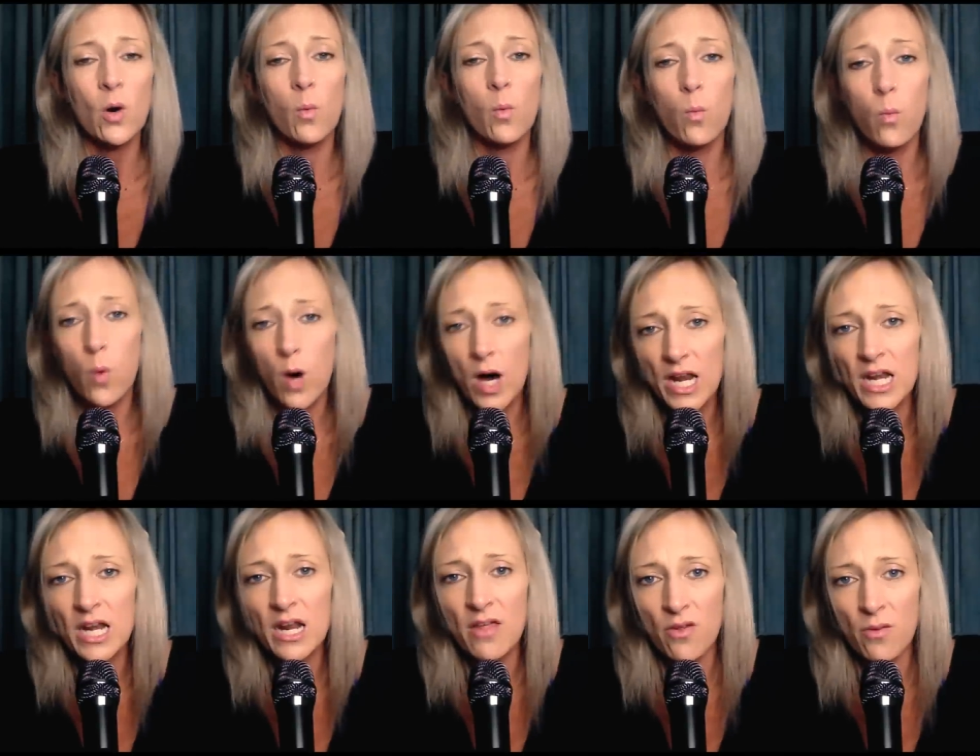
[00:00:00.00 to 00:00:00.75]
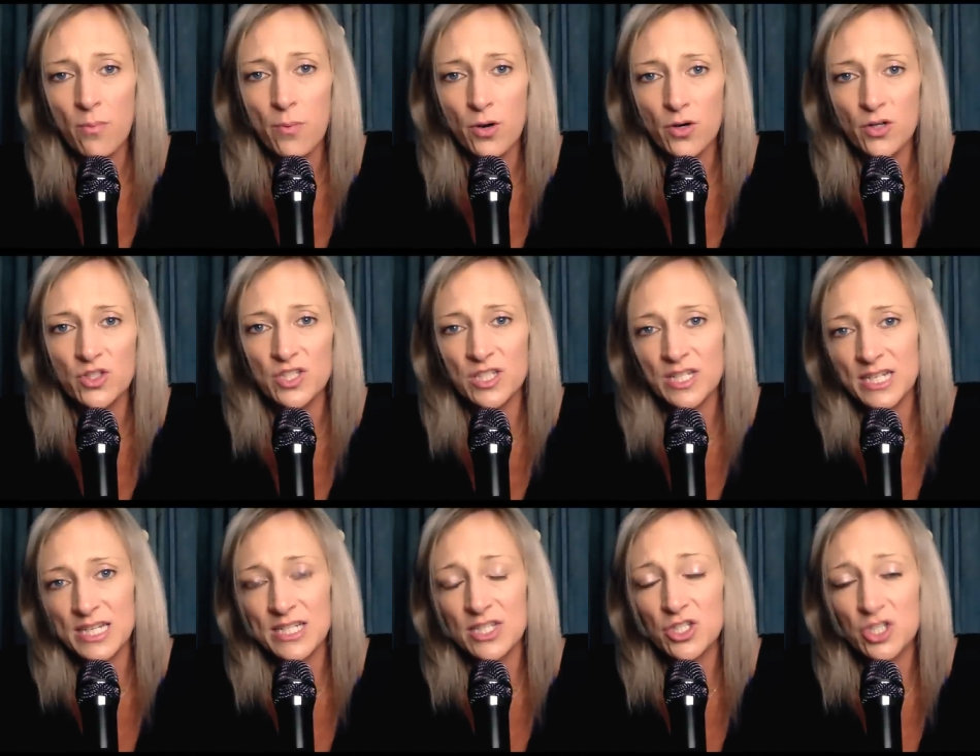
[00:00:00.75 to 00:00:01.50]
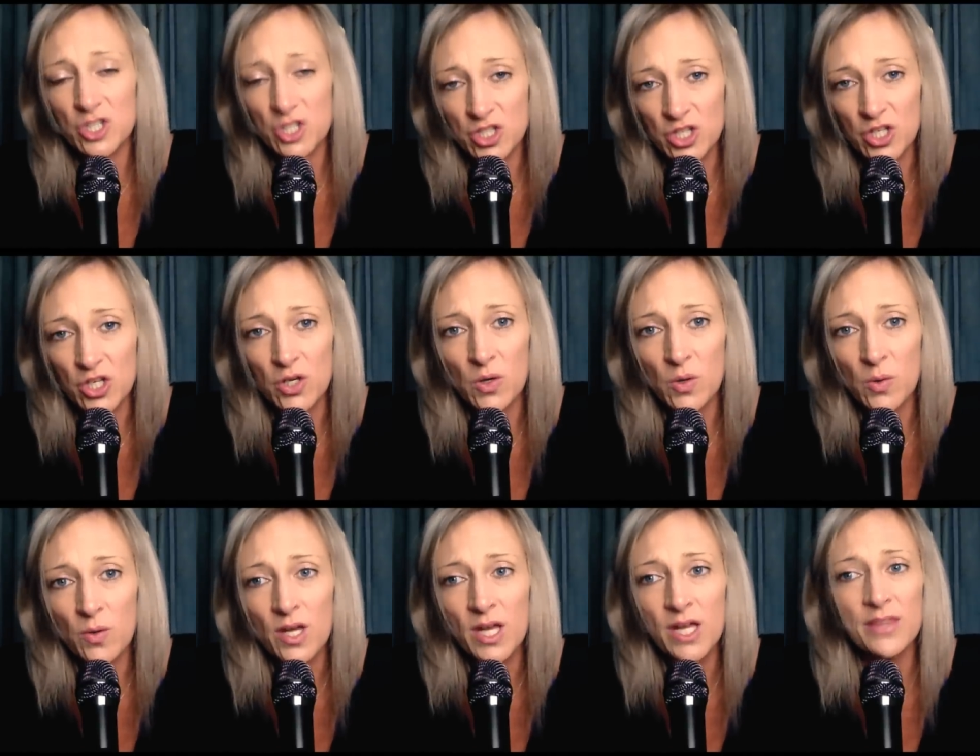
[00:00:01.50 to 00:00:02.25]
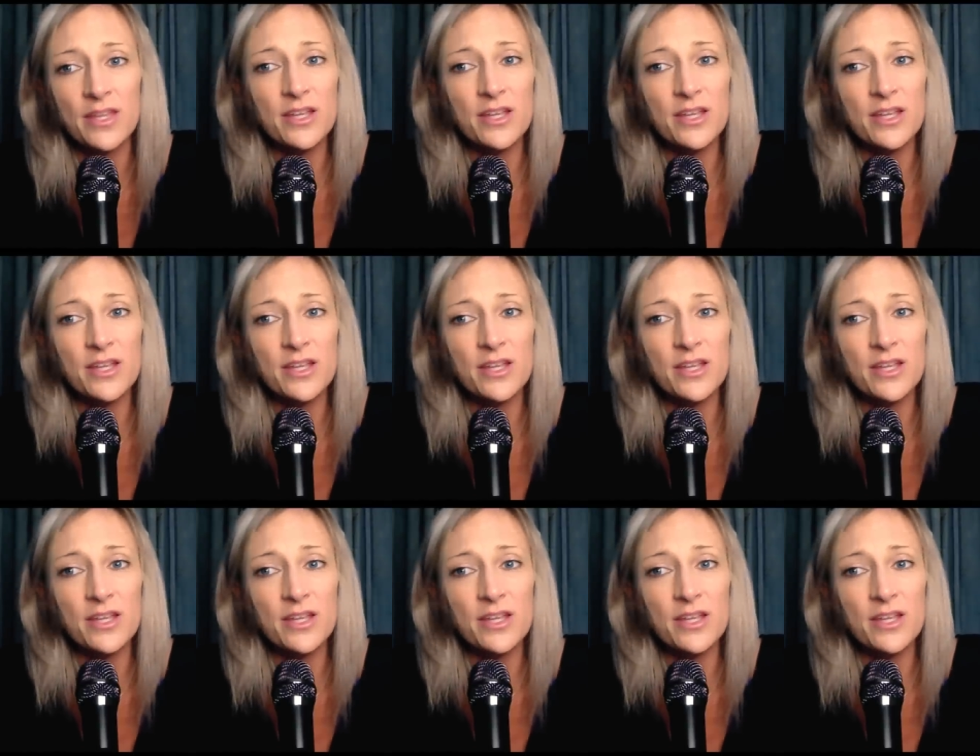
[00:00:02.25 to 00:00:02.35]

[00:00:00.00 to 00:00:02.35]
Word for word: what another person needs to do,